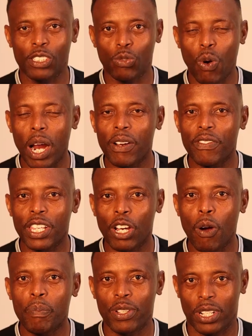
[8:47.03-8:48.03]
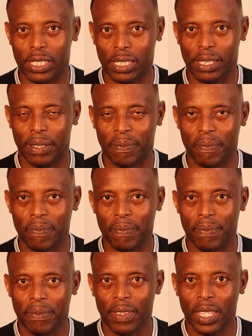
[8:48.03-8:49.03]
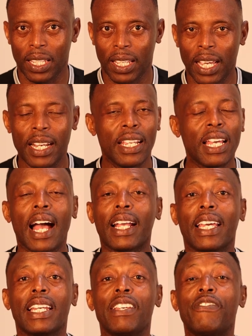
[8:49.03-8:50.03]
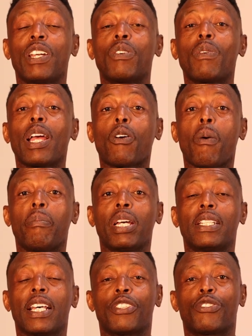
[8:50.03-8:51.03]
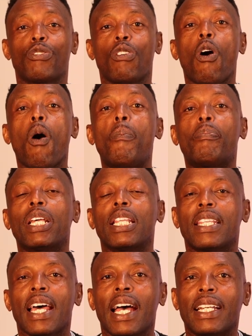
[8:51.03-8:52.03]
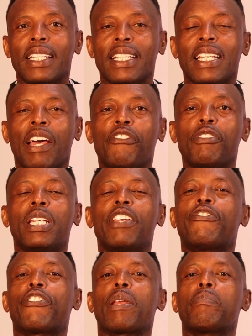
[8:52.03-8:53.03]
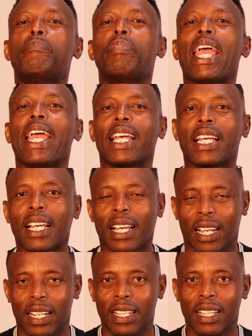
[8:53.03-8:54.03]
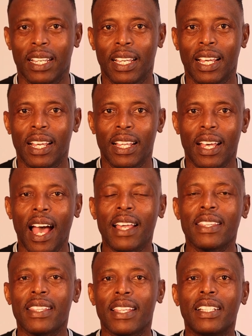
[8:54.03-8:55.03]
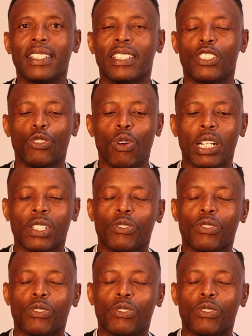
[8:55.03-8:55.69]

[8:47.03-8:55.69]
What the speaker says: is one of the options. And I can even recommend that you open that in a different bank other than your